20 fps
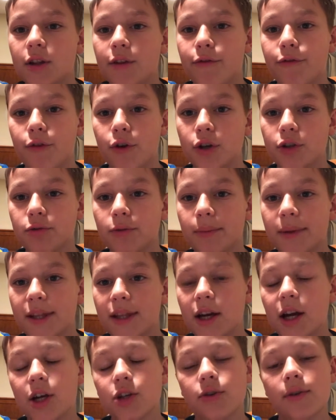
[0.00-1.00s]
The first would be
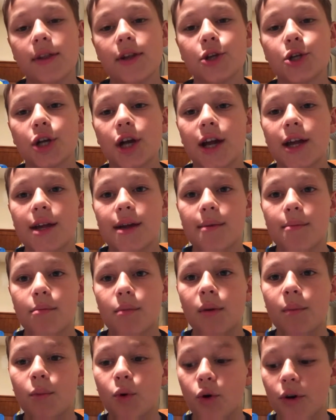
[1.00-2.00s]
the Andre the Giant
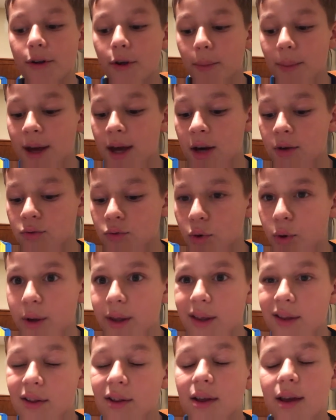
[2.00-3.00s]
Memorial Battle Royal.